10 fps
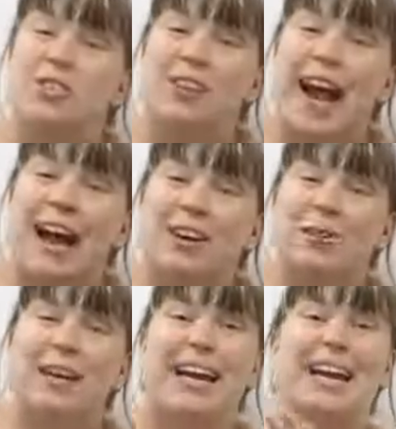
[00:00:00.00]
do that,
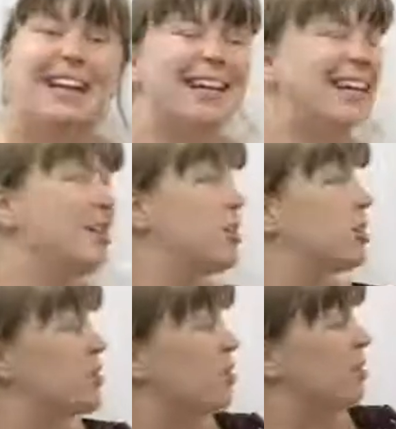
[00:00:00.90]
okay?
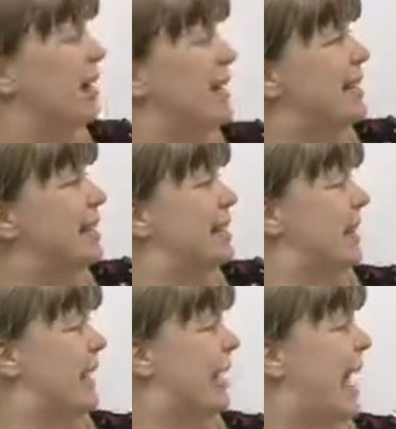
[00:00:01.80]
Just try
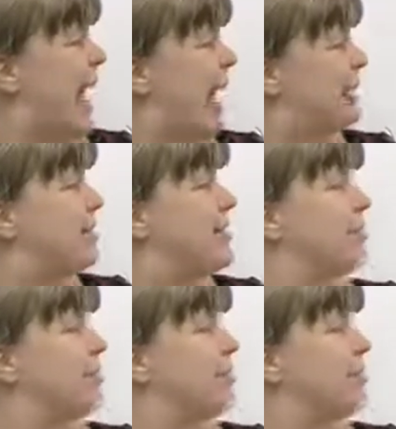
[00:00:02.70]
to like add